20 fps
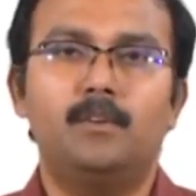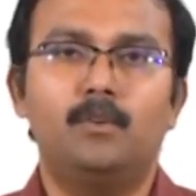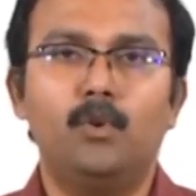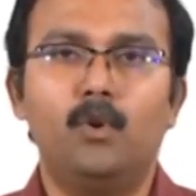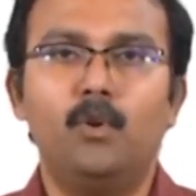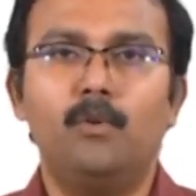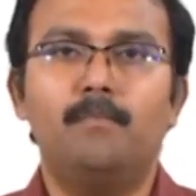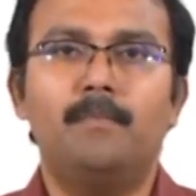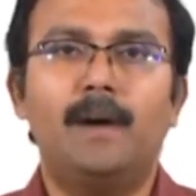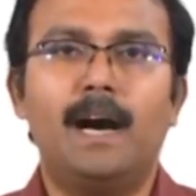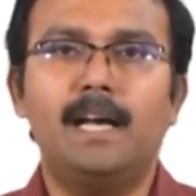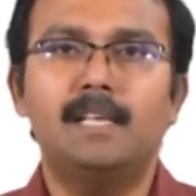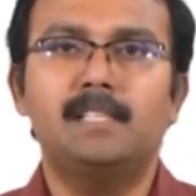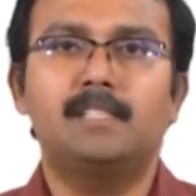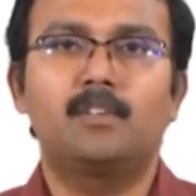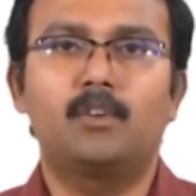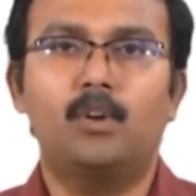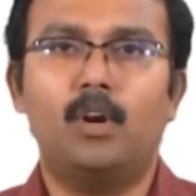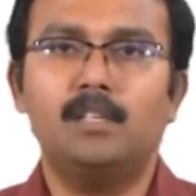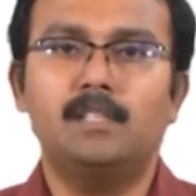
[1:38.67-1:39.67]
no
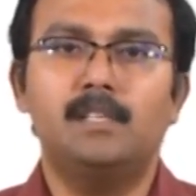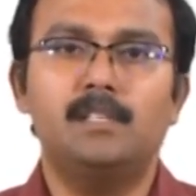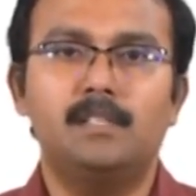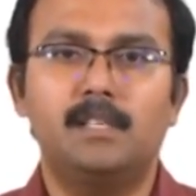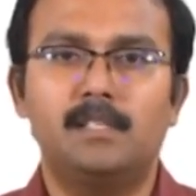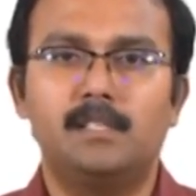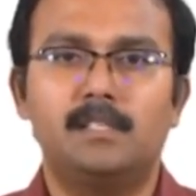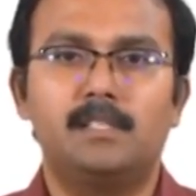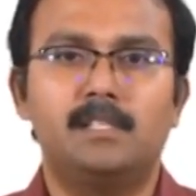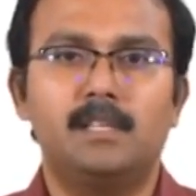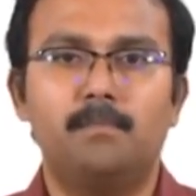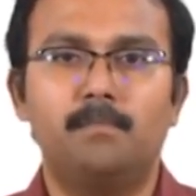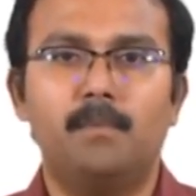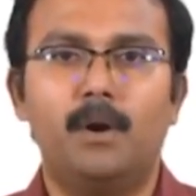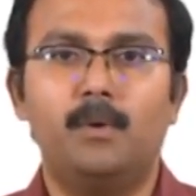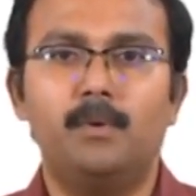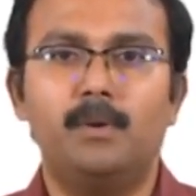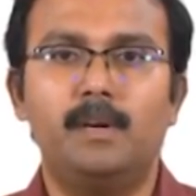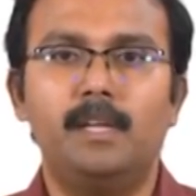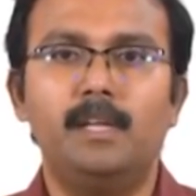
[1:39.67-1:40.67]
mass crosses the system
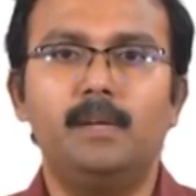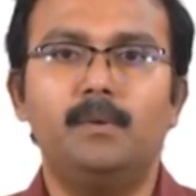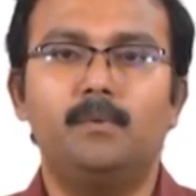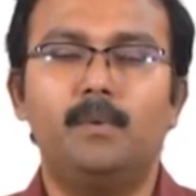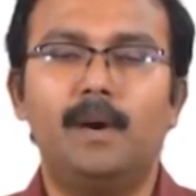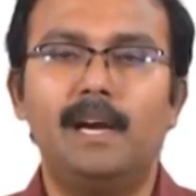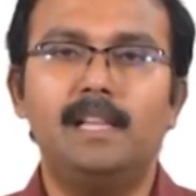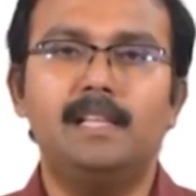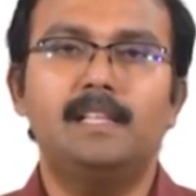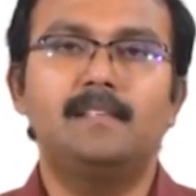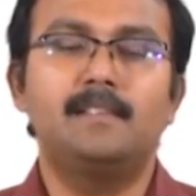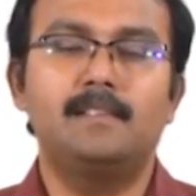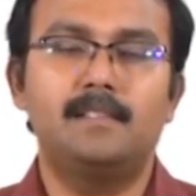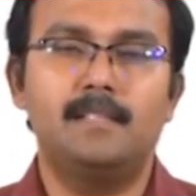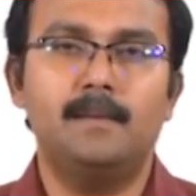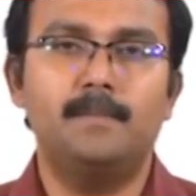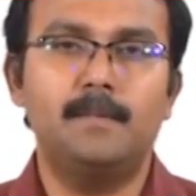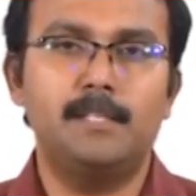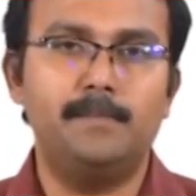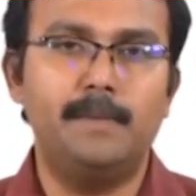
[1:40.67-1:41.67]
boundary while the
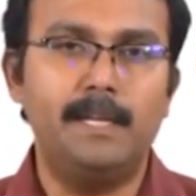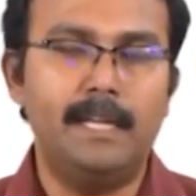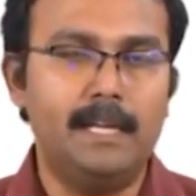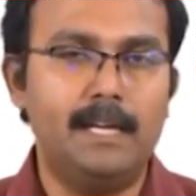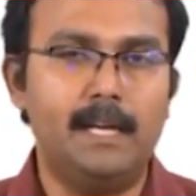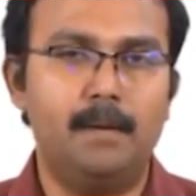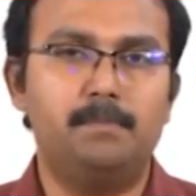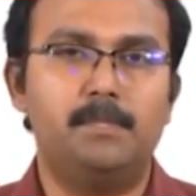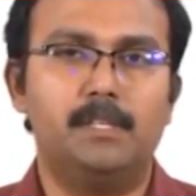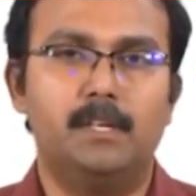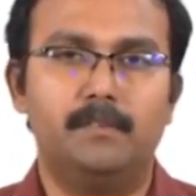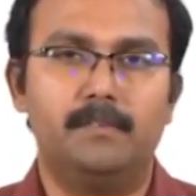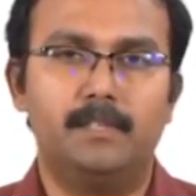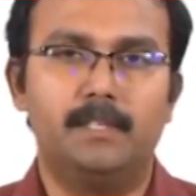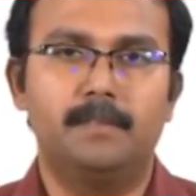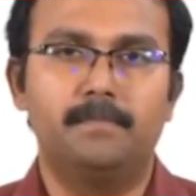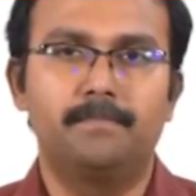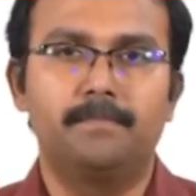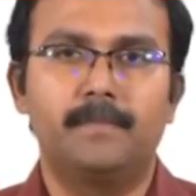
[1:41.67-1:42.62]
system is being observed.